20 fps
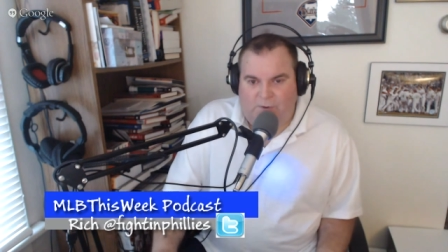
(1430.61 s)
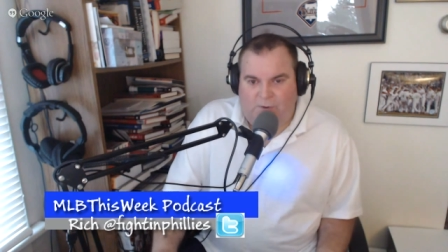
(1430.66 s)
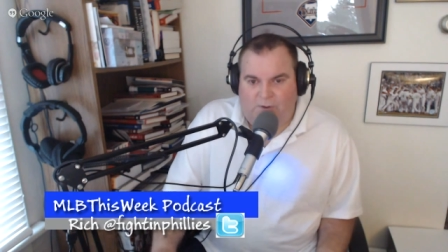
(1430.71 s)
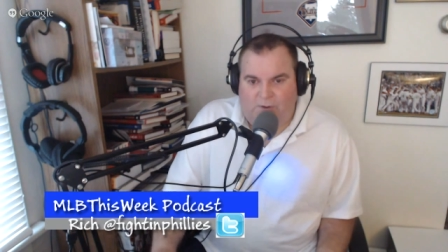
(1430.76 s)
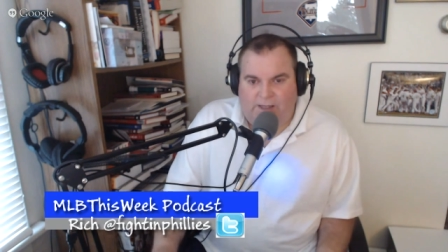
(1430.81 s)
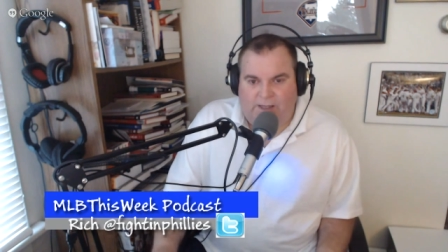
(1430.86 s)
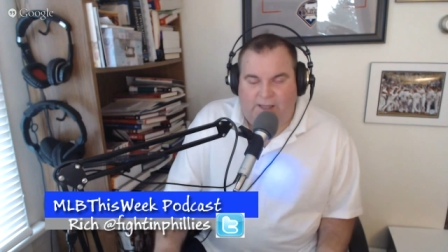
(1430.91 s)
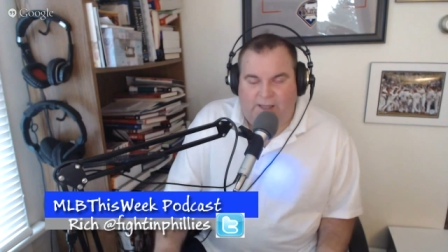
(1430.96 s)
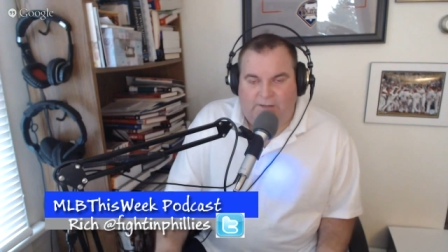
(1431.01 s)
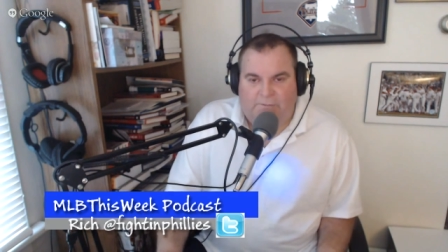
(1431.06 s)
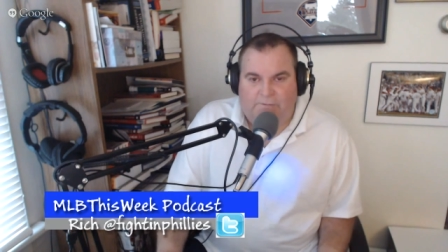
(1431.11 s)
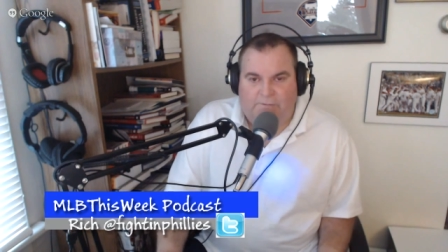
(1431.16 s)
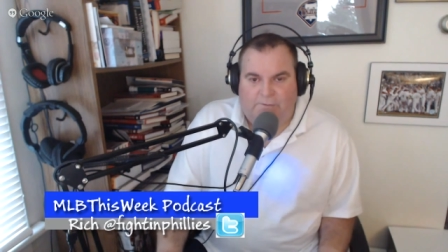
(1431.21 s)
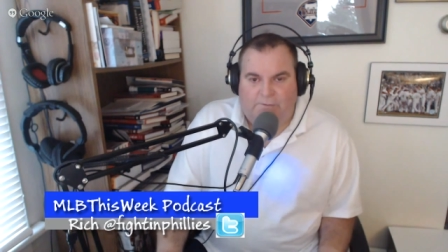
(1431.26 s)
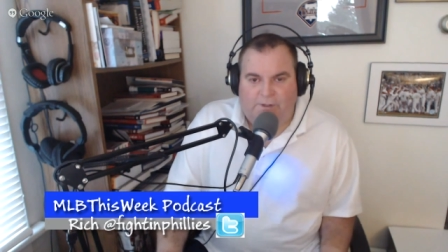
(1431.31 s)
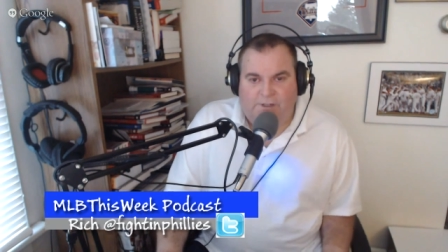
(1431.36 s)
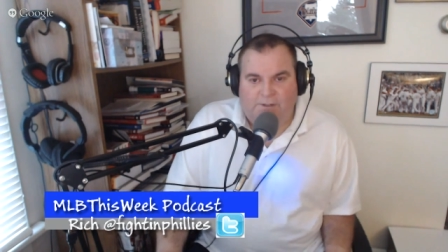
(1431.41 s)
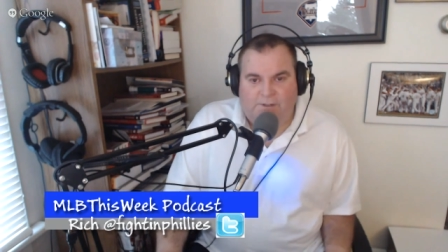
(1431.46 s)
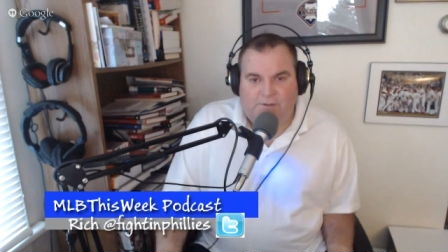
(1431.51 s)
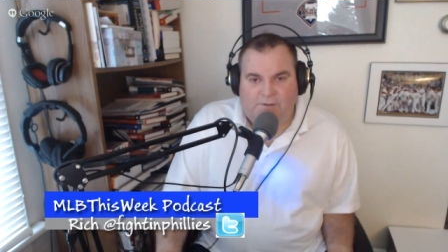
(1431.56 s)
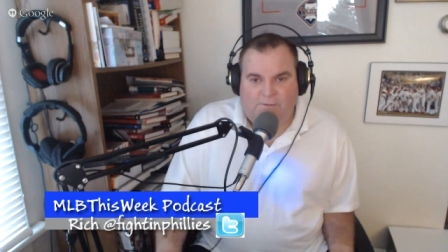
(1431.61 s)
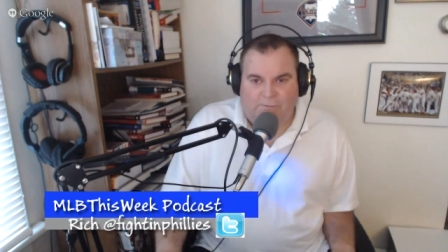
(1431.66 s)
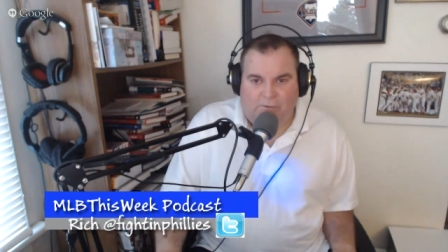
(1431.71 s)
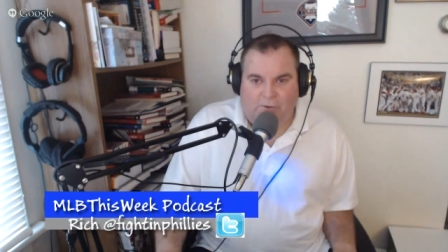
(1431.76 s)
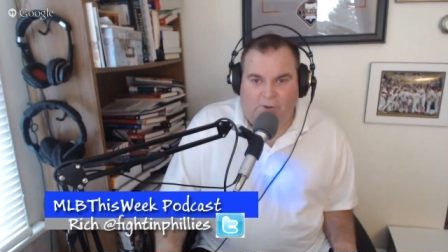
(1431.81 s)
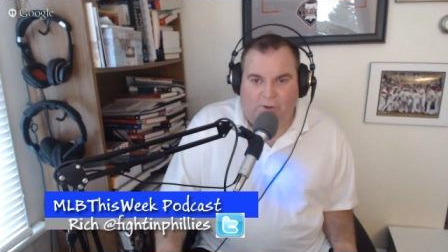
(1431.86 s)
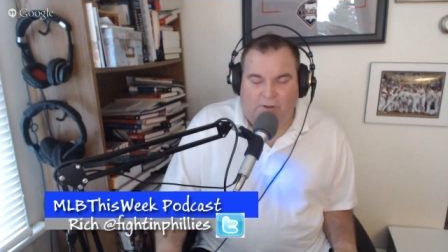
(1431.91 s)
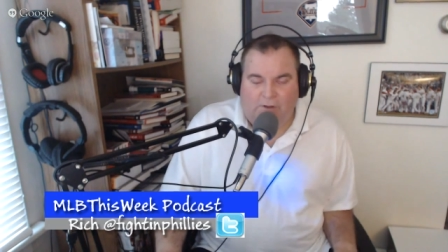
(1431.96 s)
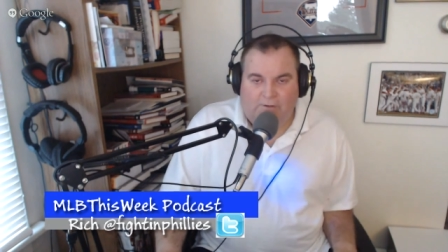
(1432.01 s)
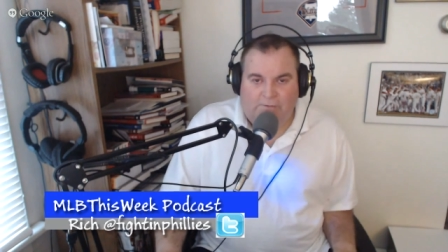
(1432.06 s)
on that fringe of
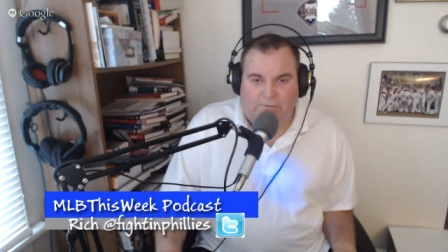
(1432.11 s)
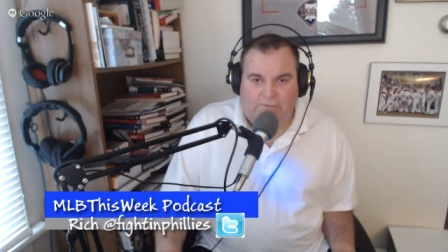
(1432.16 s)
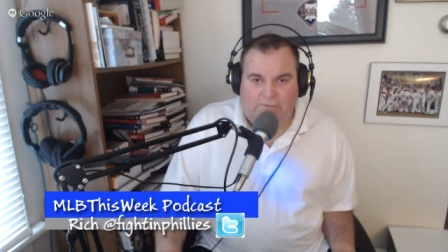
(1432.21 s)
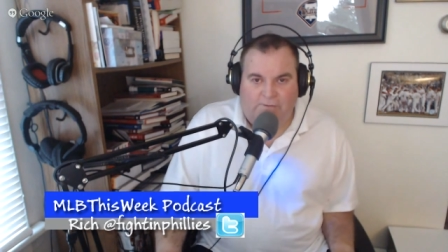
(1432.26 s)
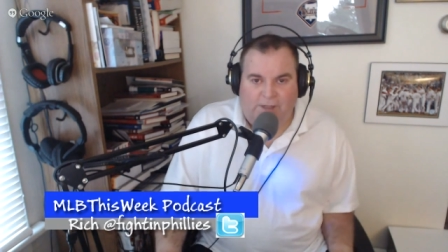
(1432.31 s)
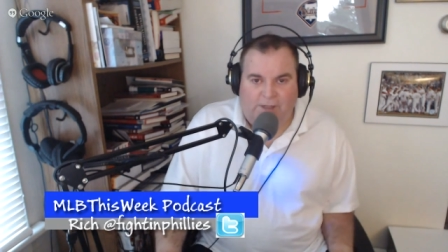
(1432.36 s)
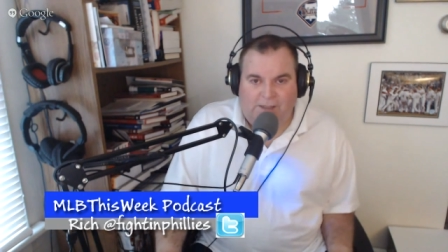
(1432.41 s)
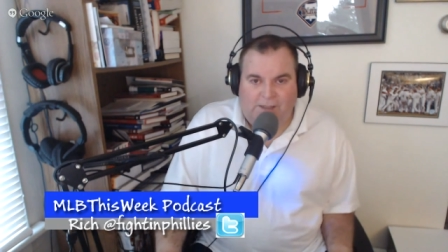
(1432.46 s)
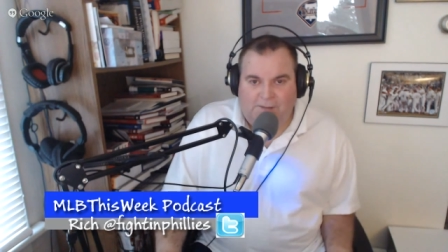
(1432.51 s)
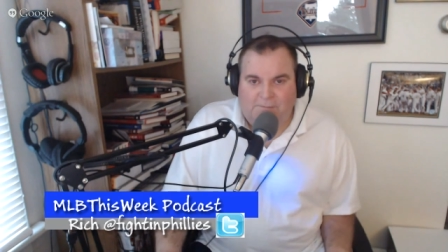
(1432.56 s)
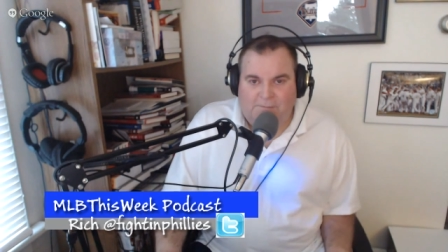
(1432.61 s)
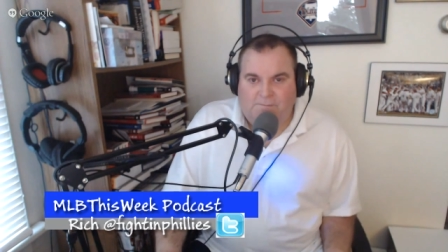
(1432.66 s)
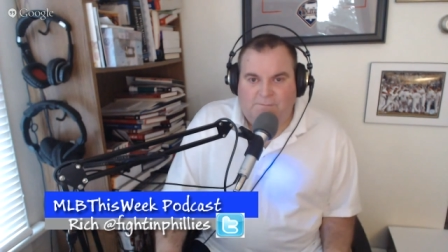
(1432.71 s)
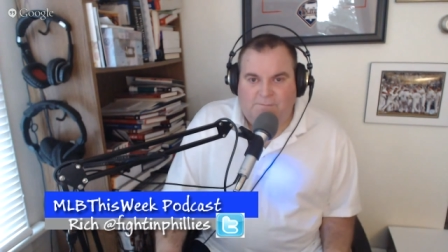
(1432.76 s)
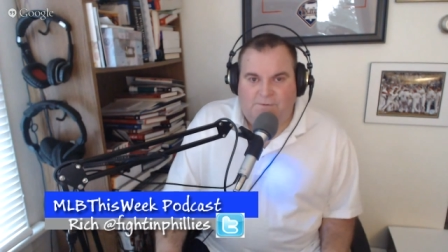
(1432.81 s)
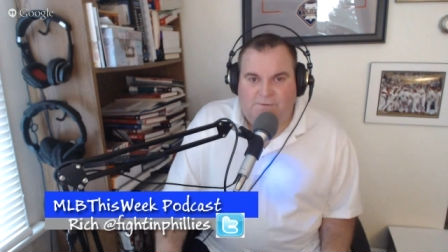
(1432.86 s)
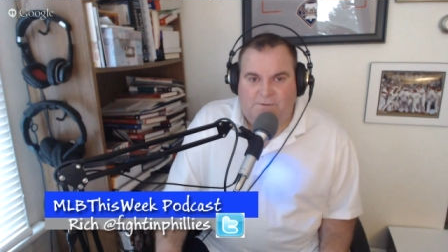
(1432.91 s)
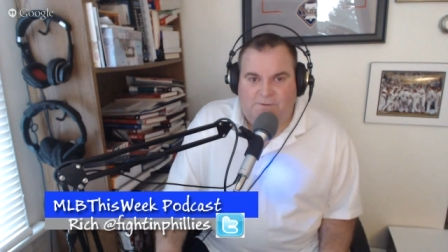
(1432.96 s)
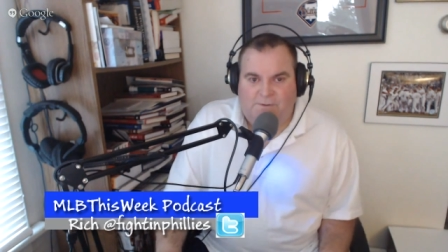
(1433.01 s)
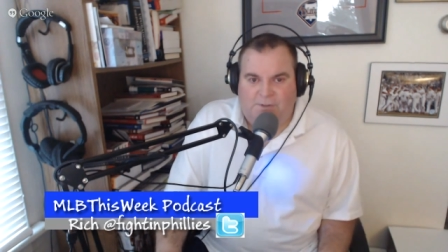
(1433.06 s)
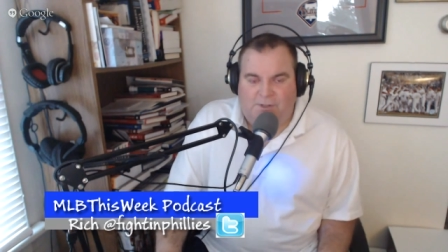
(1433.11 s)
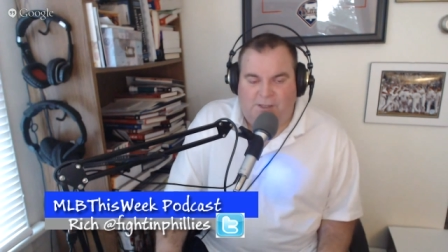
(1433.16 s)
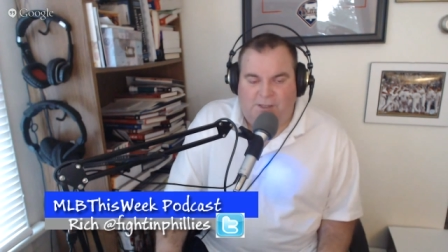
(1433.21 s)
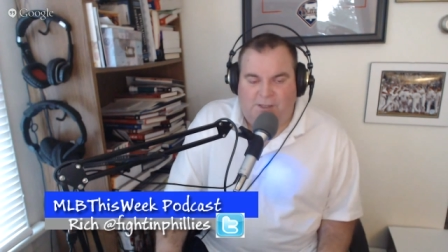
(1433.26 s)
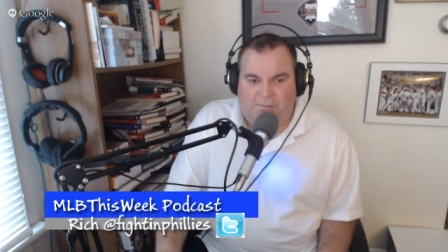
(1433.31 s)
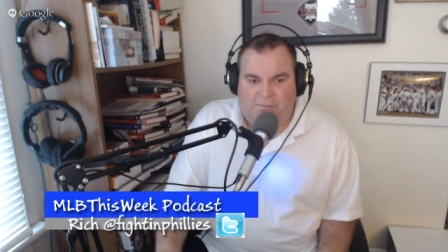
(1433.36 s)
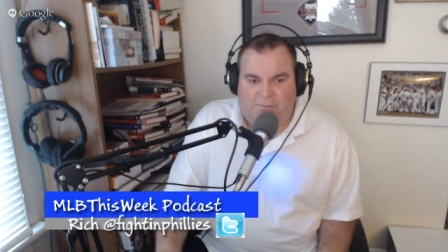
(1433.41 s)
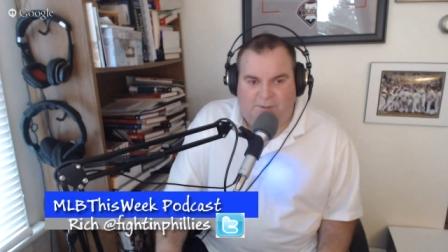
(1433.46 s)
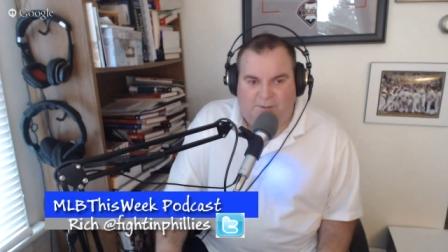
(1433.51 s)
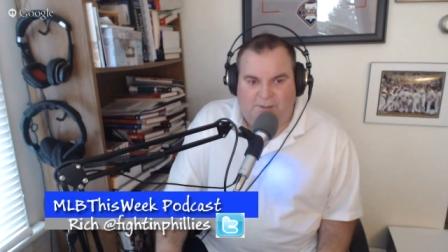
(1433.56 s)
Hall of Fame
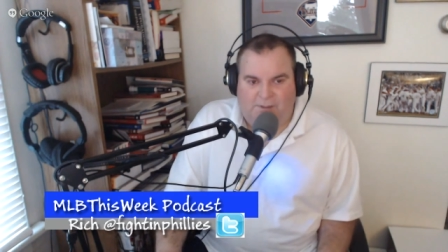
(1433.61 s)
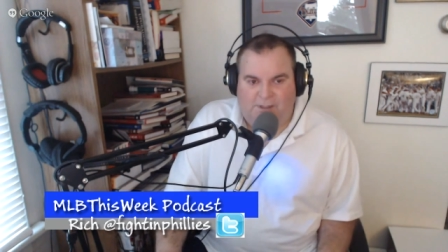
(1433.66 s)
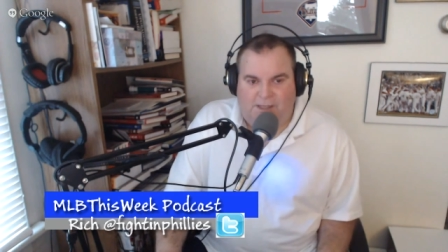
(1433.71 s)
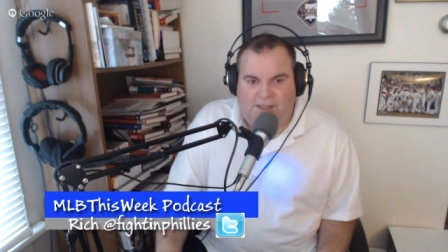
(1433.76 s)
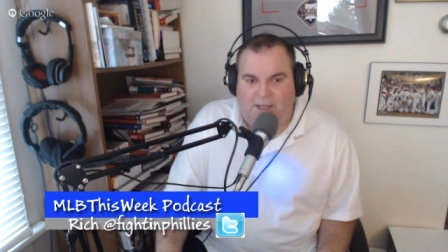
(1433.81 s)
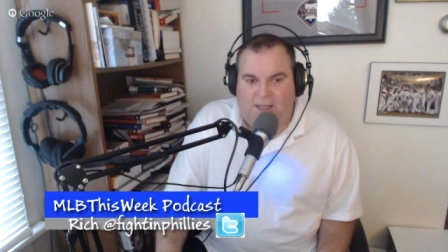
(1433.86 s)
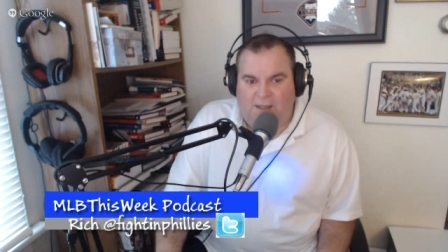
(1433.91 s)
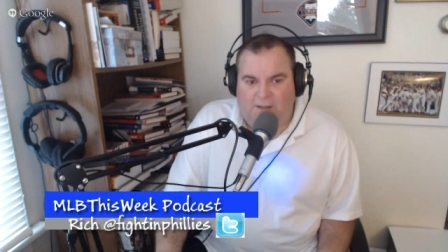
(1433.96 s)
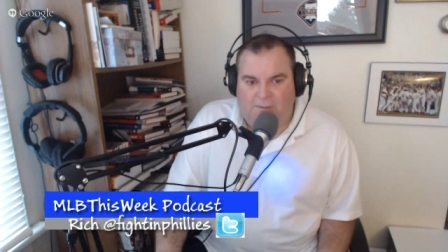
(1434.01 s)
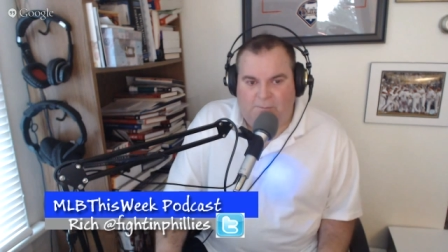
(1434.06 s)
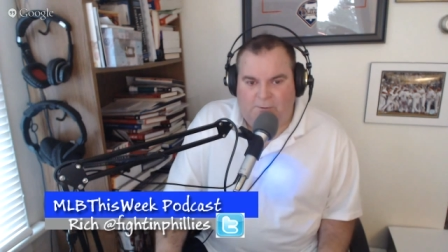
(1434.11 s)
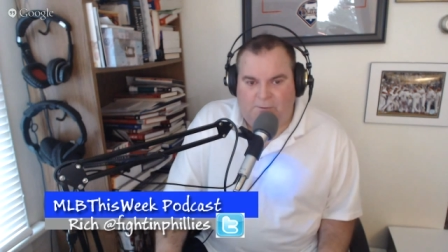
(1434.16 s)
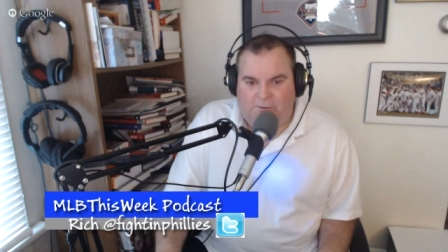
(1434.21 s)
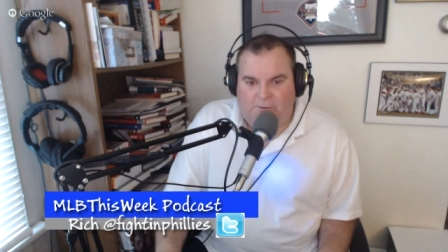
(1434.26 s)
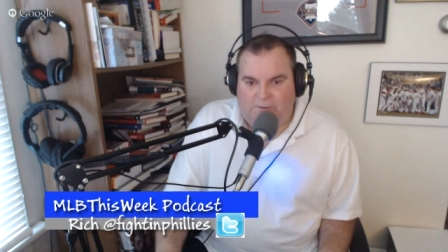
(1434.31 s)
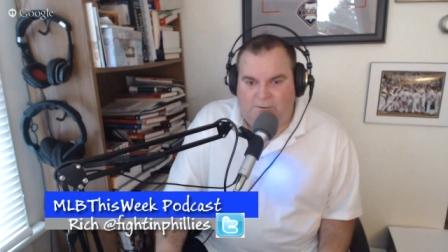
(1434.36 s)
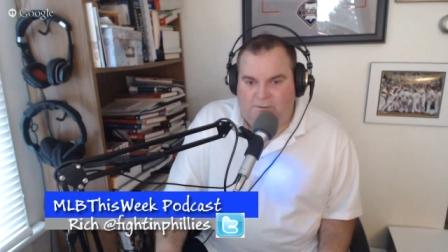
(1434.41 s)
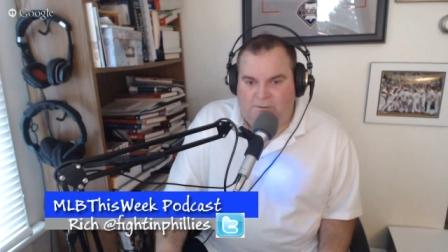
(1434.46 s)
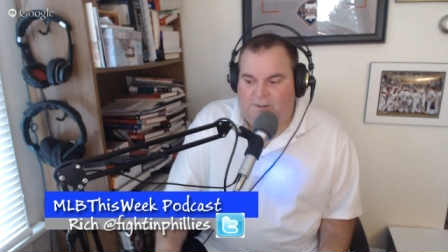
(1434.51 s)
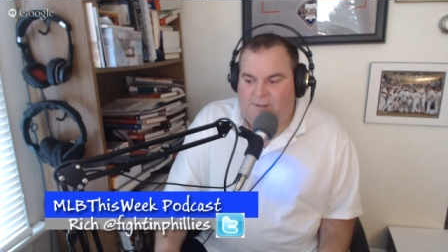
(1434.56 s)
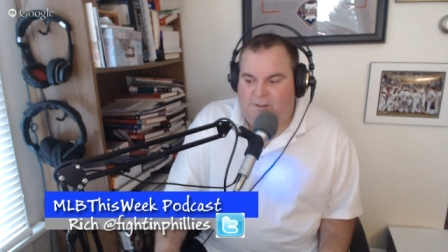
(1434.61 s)
type caliber.